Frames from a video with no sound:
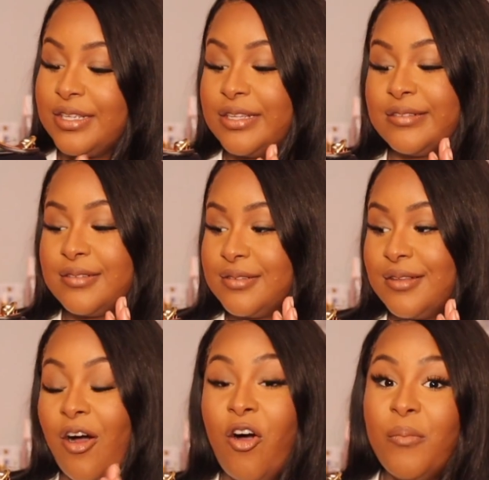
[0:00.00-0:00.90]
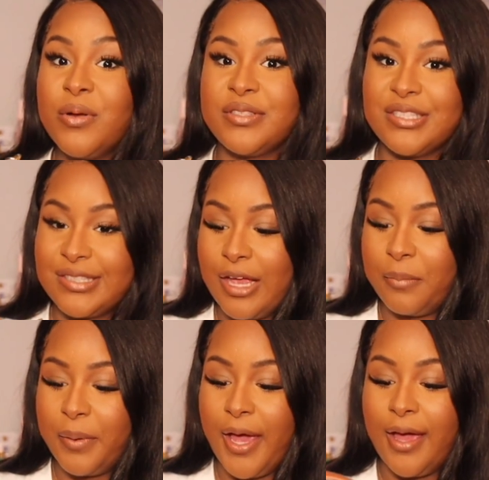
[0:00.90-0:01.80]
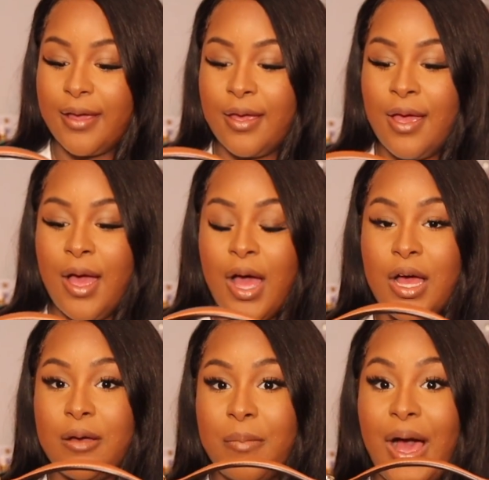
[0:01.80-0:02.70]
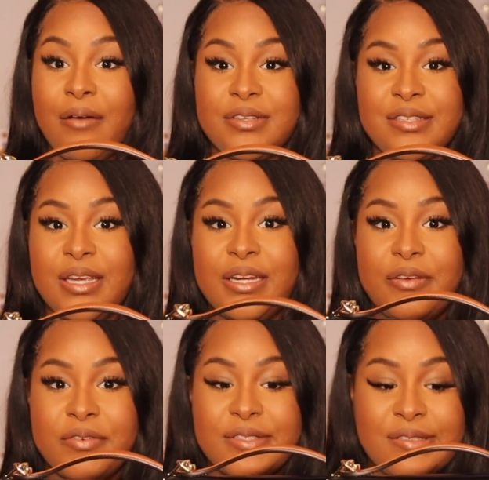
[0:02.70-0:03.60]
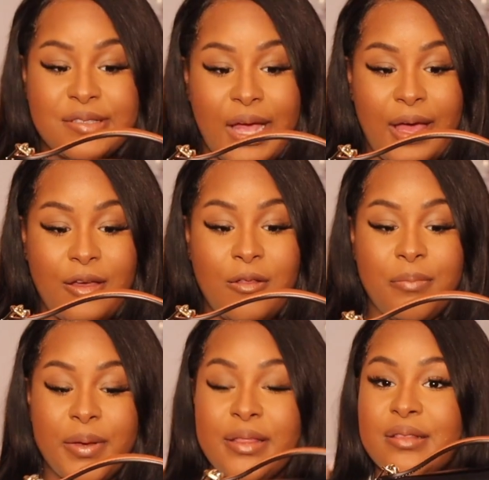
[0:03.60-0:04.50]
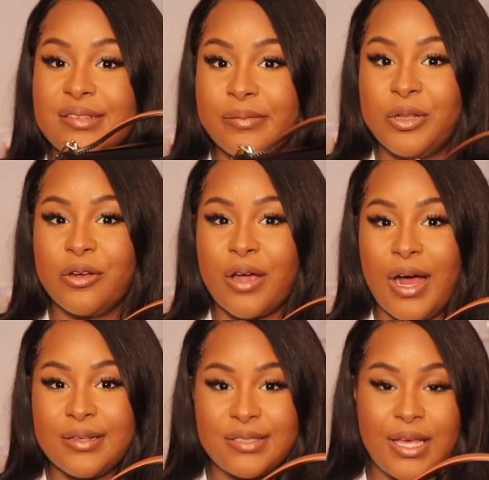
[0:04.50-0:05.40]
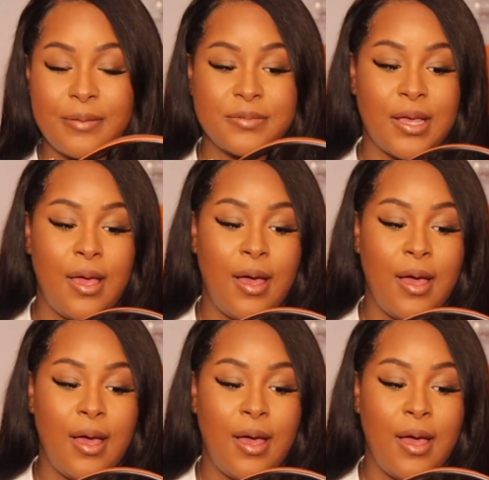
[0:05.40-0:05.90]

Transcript: It's almost the same bag, obviously a different style, but the similar concept.